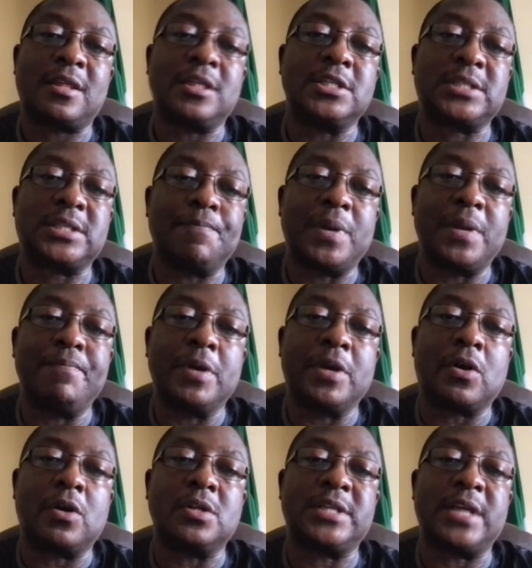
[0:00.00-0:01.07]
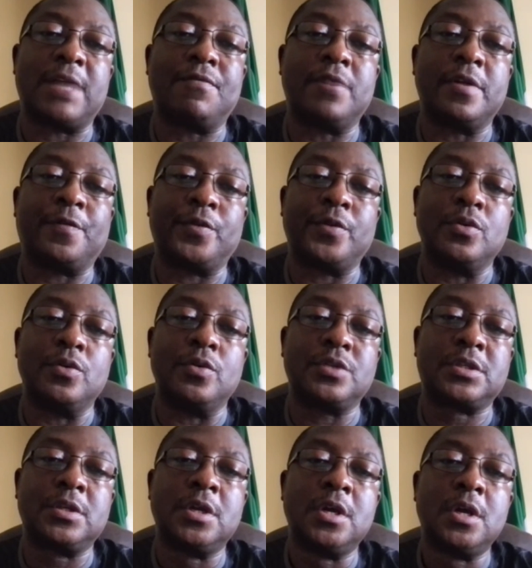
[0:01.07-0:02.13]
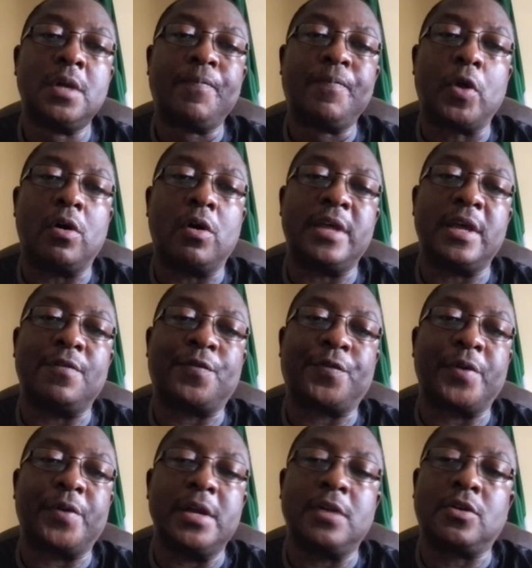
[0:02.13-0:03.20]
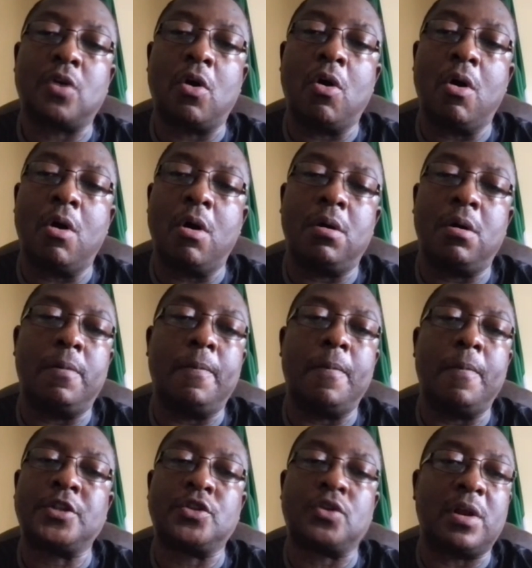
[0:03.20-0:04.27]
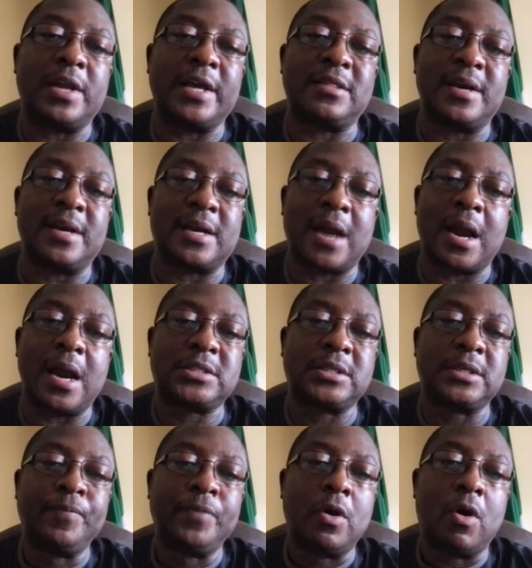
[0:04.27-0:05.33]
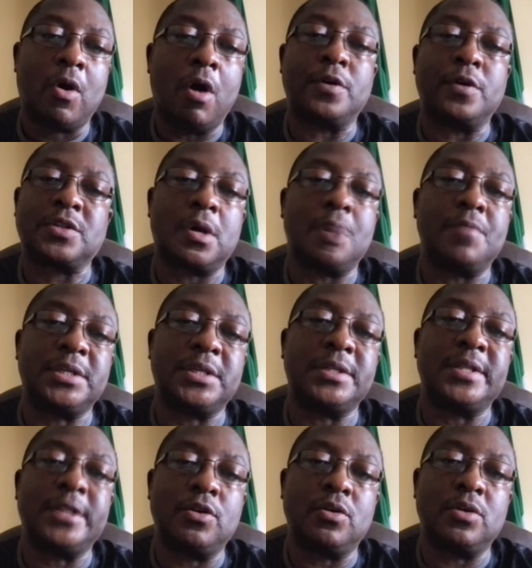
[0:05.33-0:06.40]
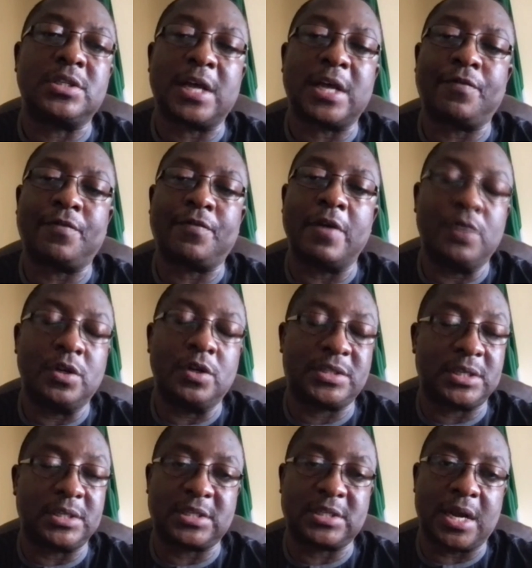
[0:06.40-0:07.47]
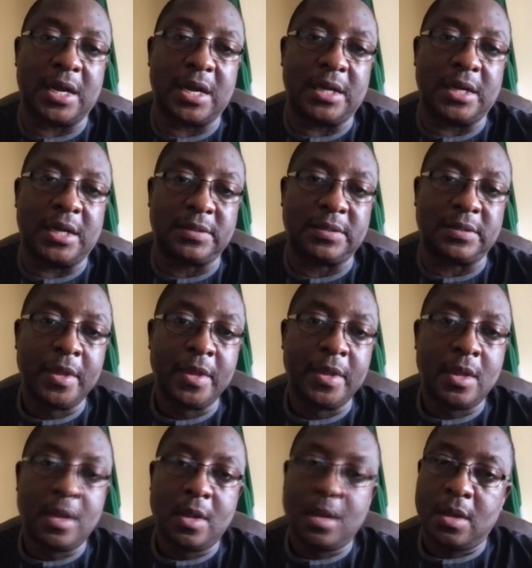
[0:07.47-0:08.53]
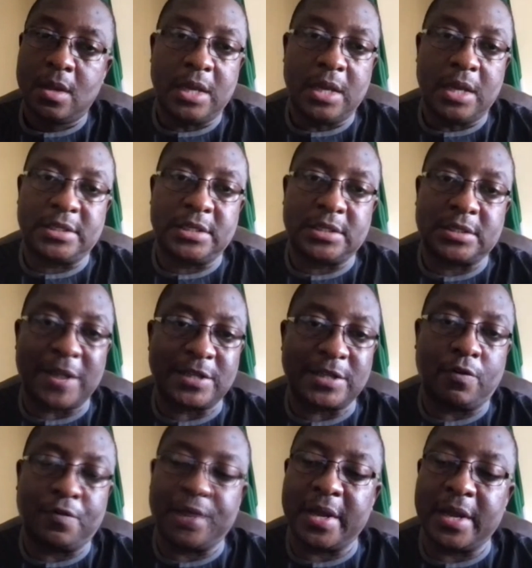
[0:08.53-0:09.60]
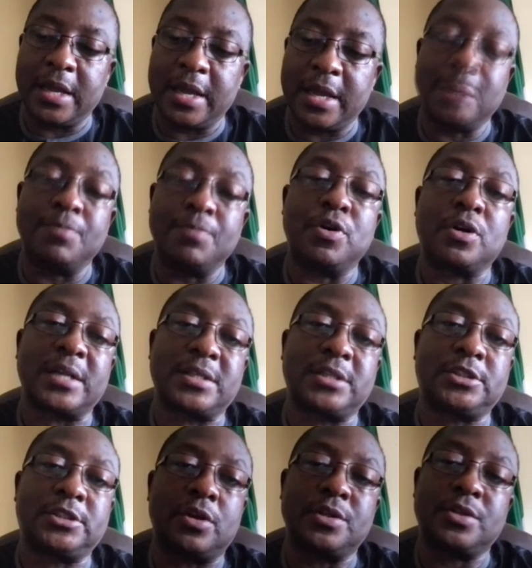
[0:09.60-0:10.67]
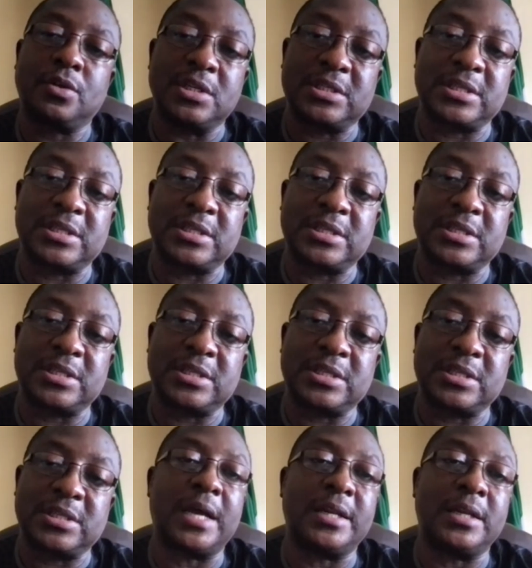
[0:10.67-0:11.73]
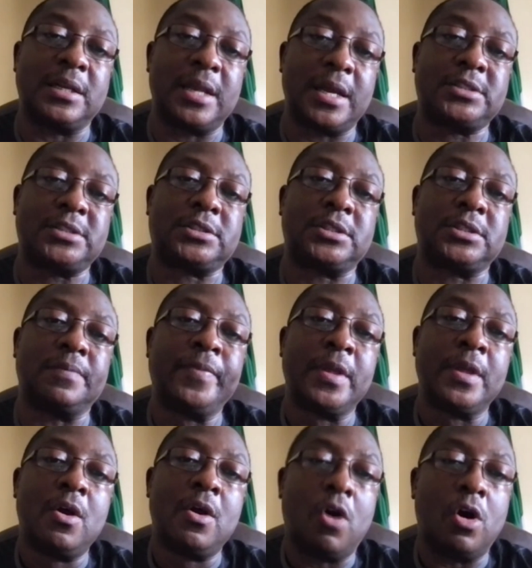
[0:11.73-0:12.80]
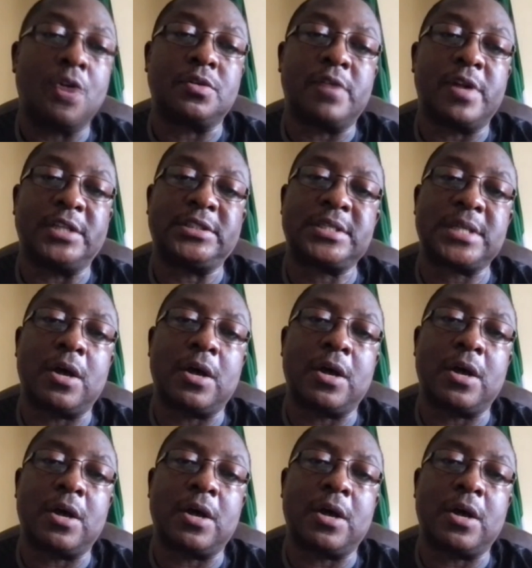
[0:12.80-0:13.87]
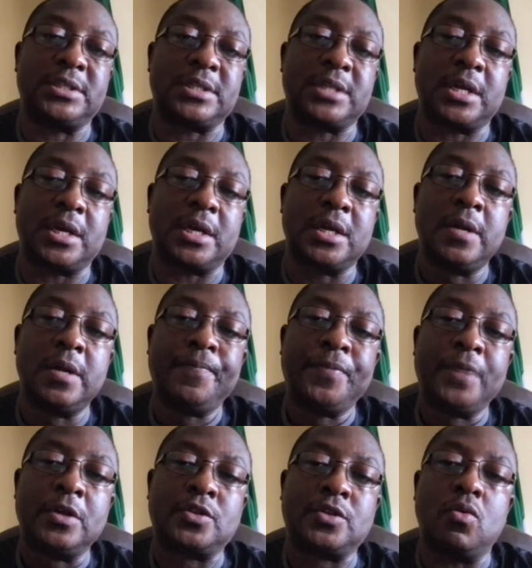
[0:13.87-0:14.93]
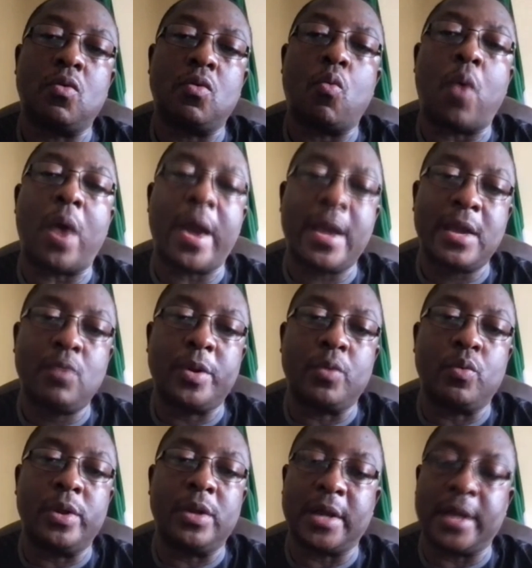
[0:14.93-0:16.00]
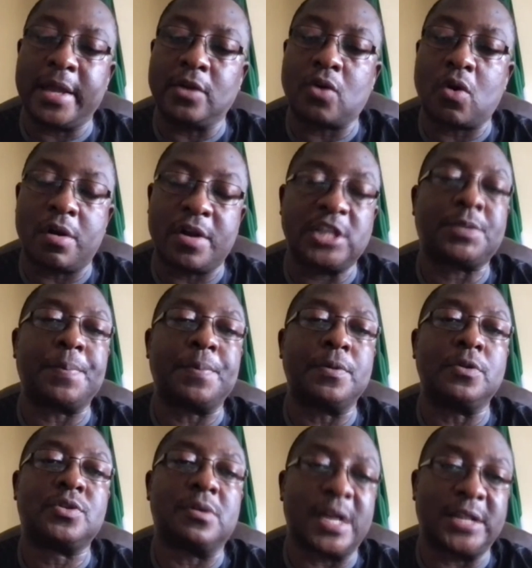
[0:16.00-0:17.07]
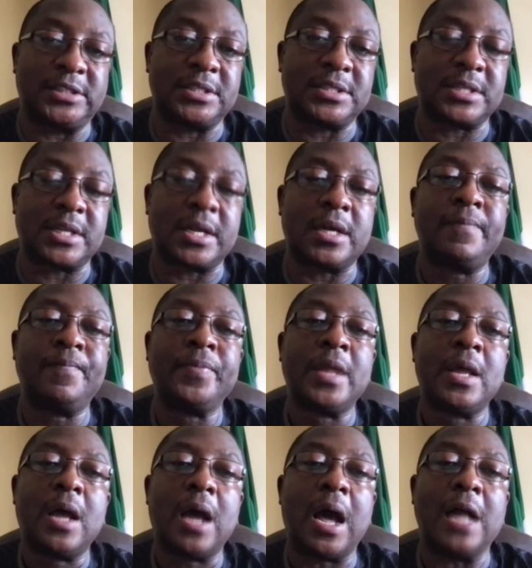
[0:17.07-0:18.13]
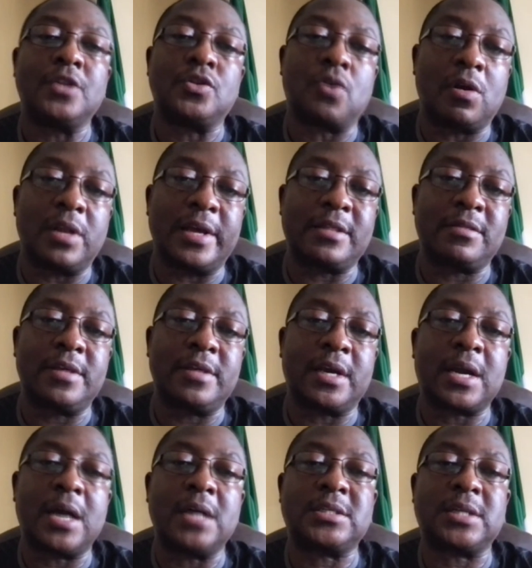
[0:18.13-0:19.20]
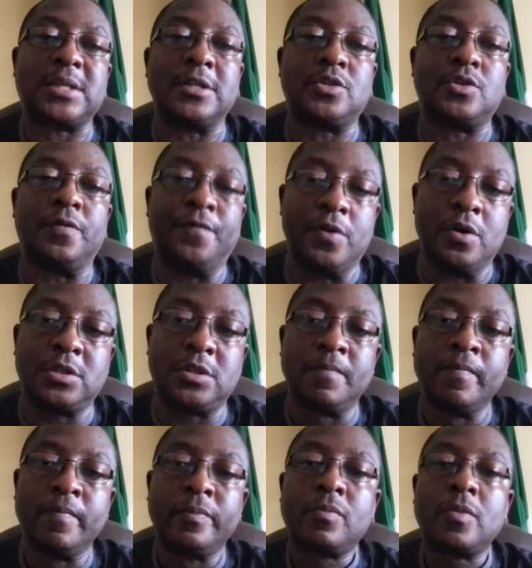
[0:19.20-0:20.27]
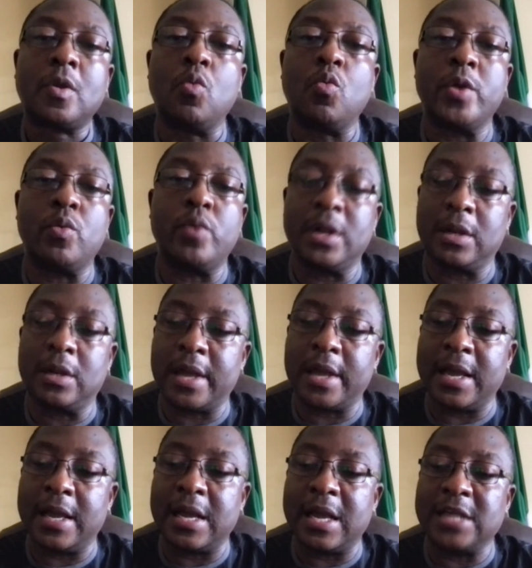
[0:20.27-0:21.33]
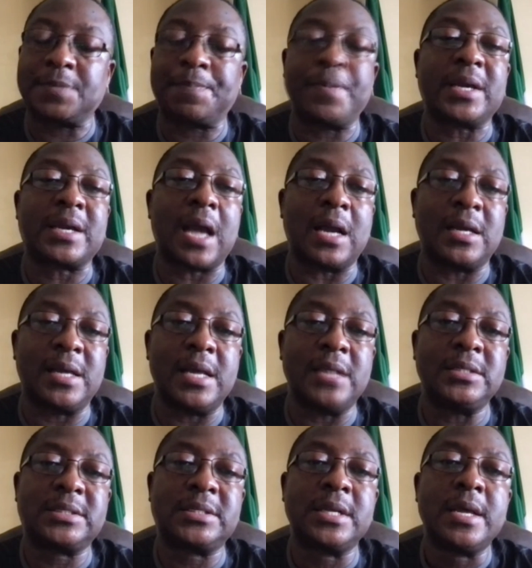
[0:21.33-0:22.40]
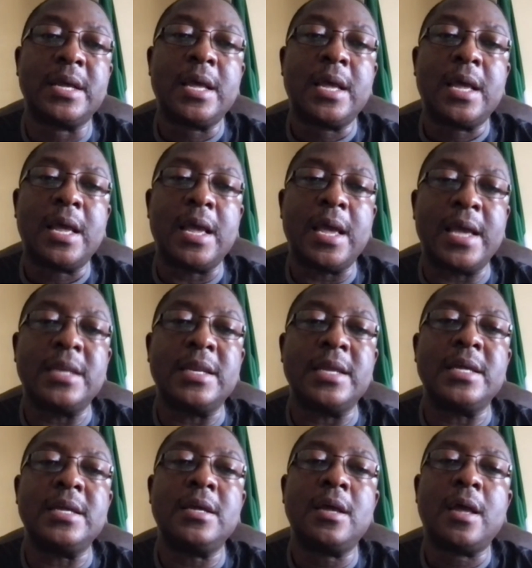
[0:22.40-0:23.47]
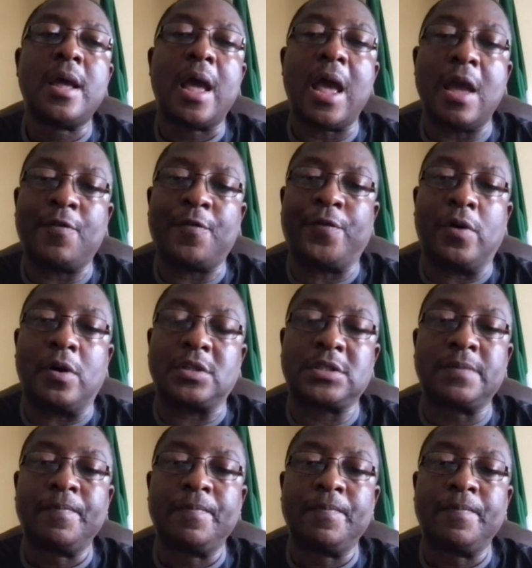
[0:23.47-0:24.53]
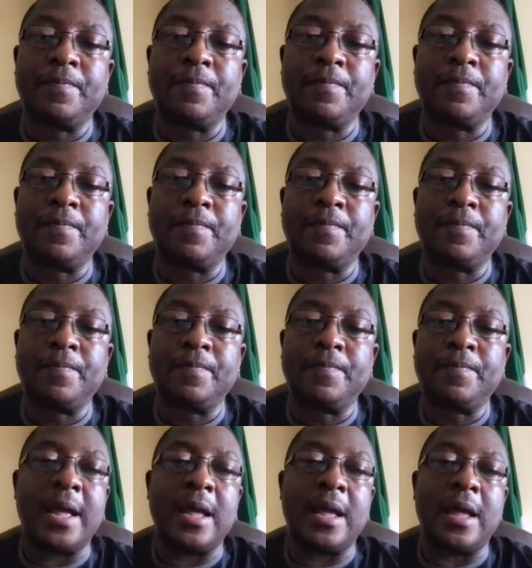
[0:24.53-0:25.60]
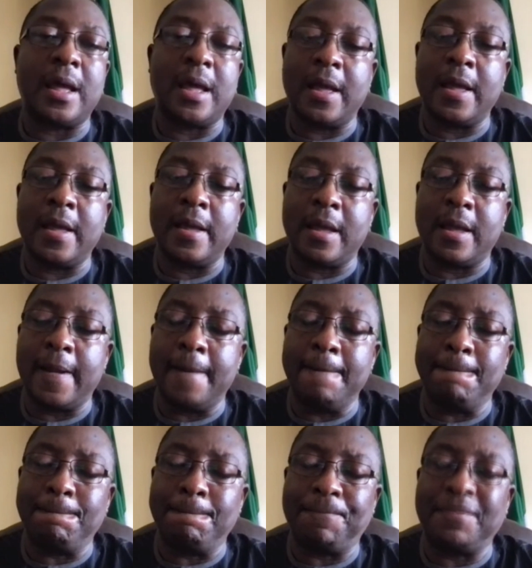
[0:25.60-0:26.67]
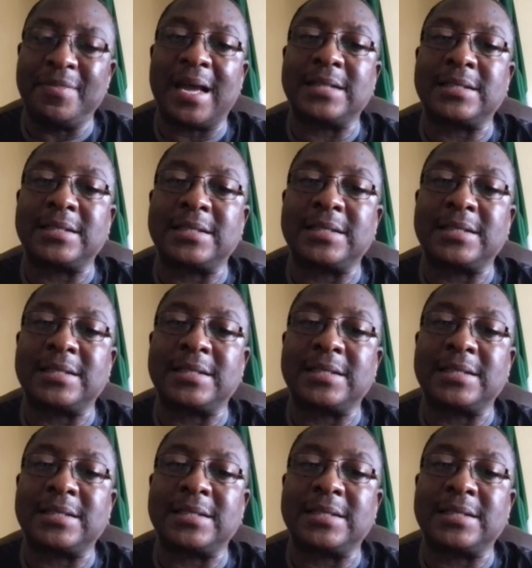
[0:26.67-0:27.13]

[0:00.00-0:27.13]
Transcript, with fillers: simply because they have refused or they have failed or uh, to collect their cards or for some reason they don't have a voter's card it is part of a, a, democratic choice to decide not to vote in an election or to register or not to register. So why we will encourage people to register and to collect their cards and to vote, we will uh, uh speak against any effort that, uh, uh, um, that